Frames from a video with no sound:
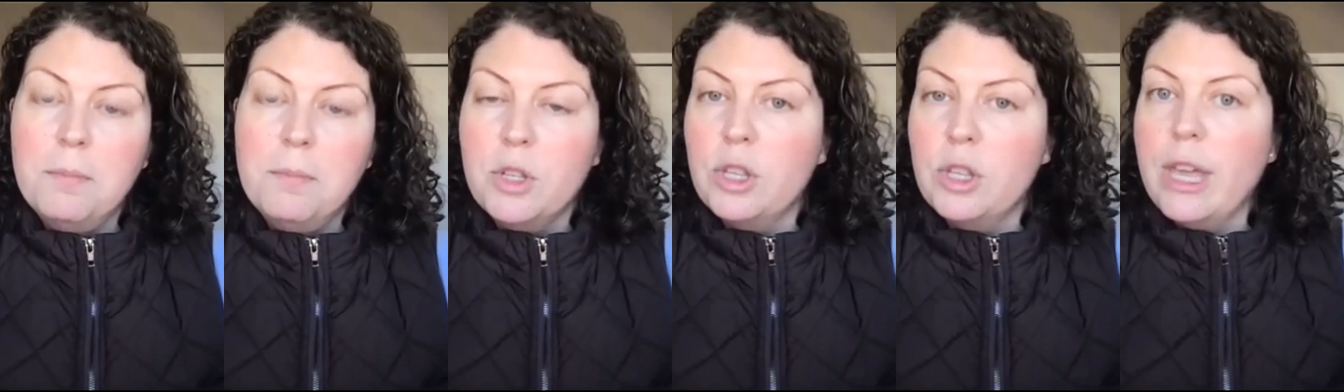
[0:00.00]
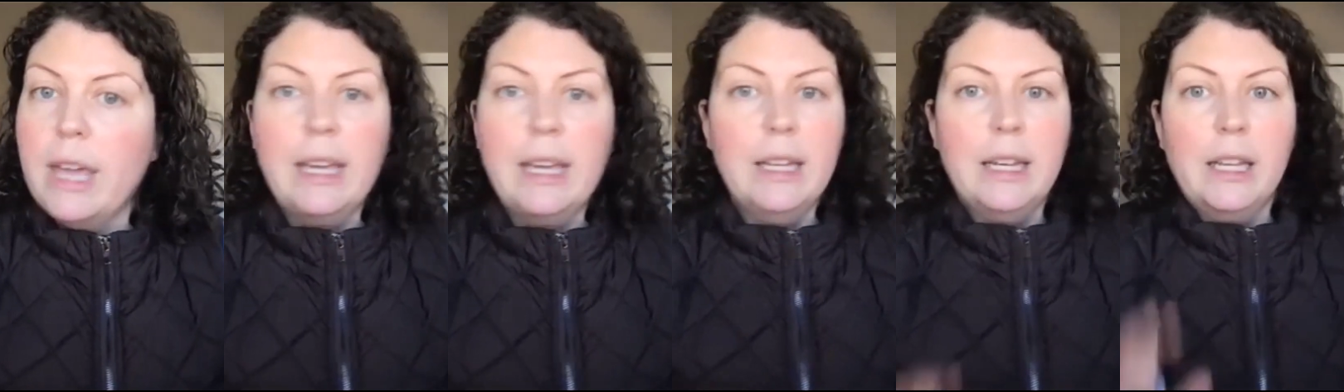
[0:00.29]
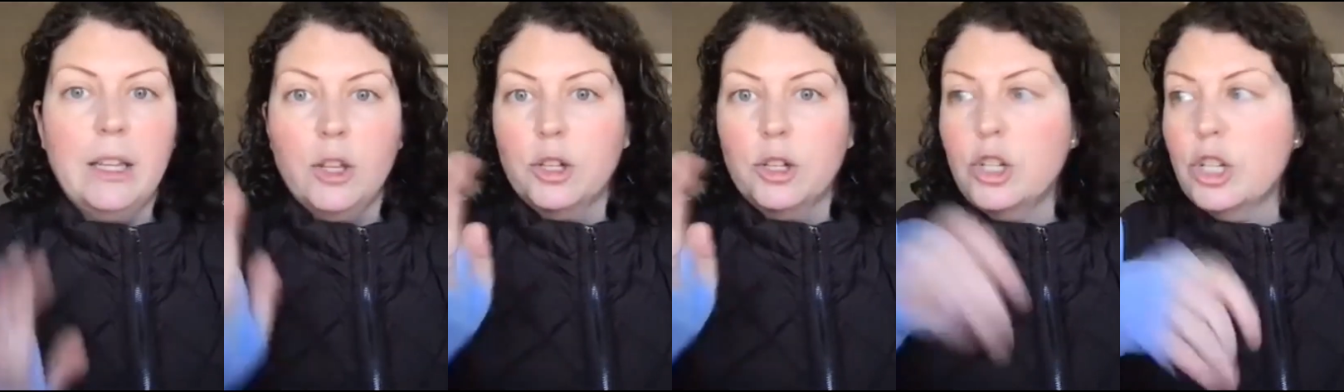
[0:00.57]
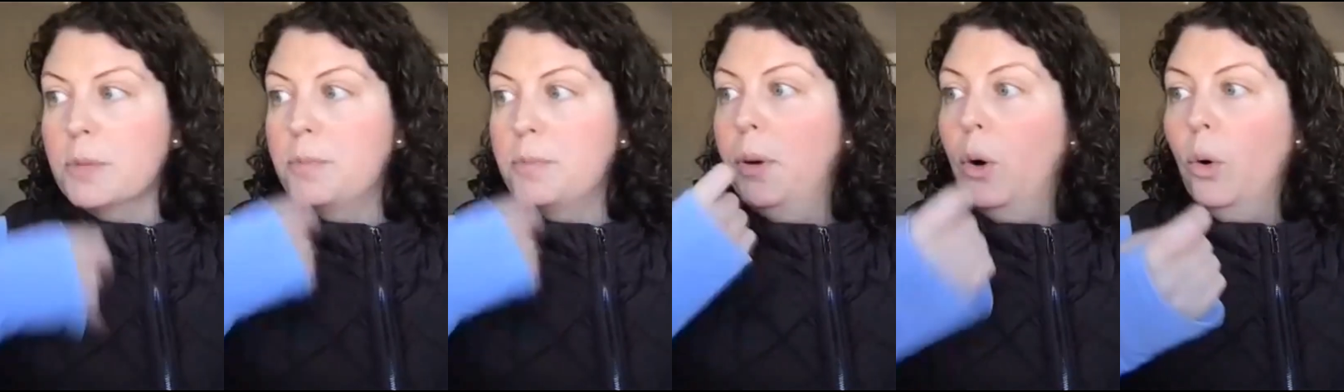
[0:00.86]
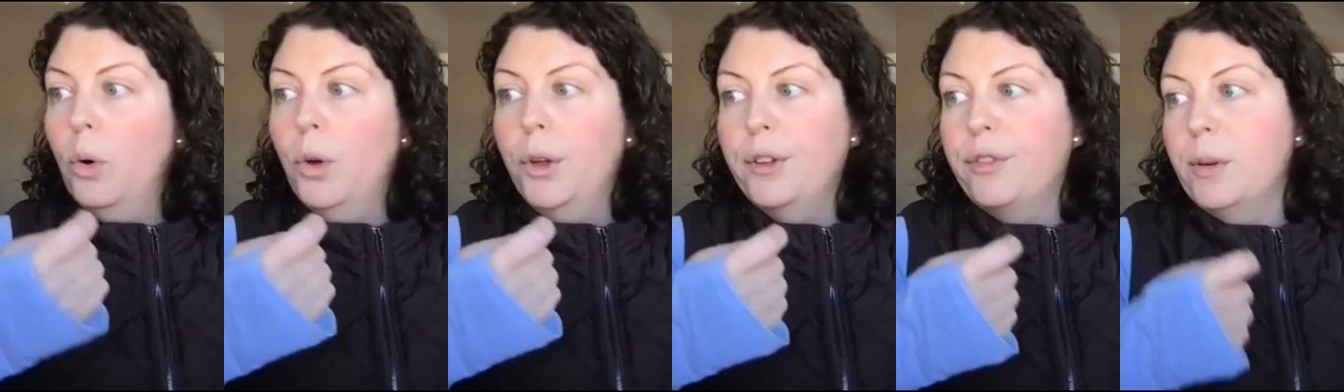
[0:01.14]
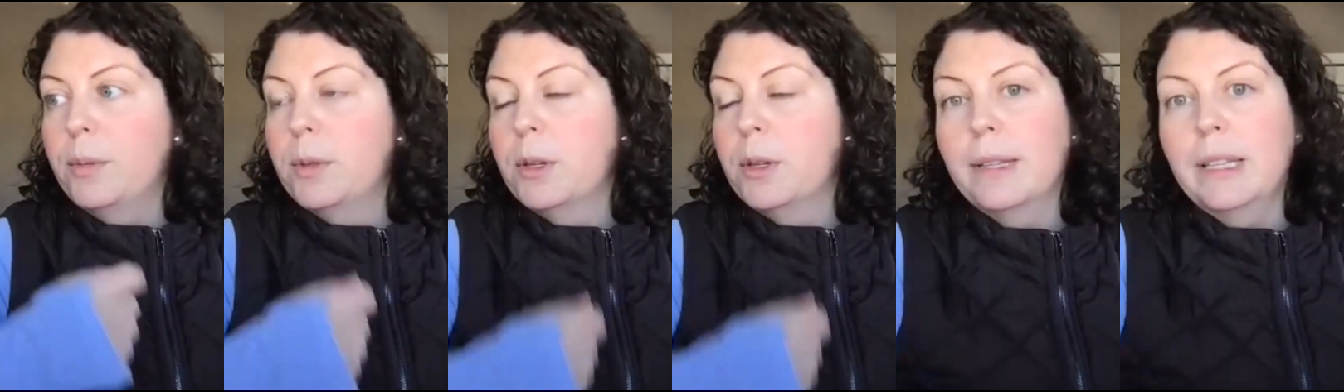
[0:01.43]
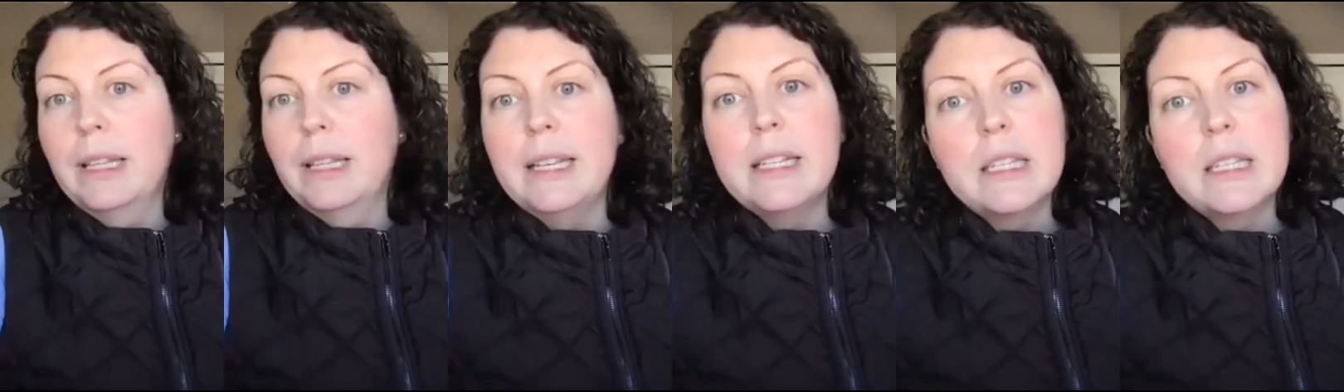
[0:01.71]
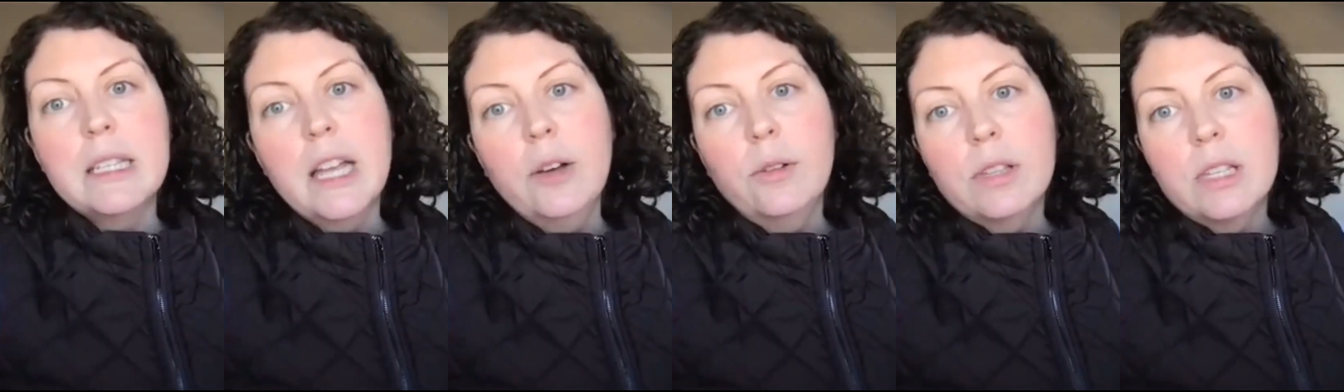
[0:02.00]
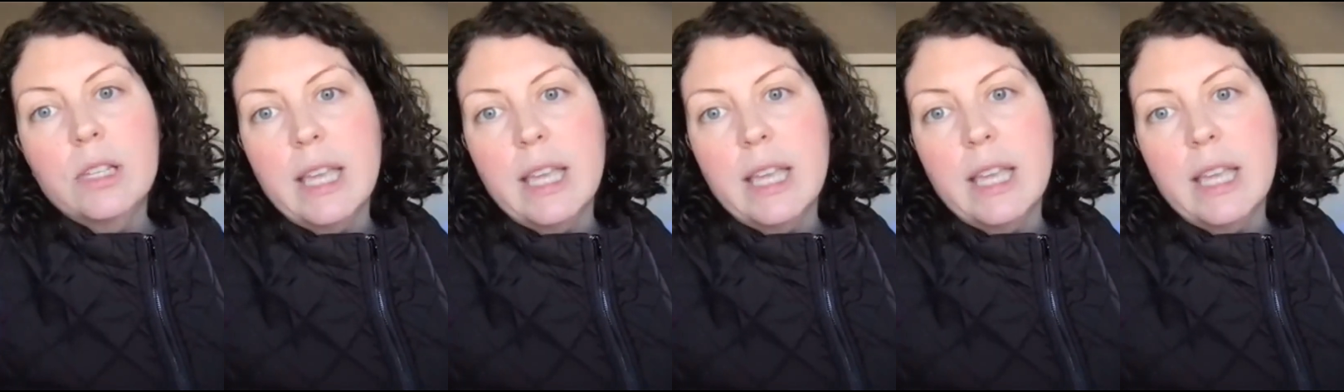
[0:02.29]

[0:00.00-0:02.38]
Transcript: So they can either just pull from the release notes,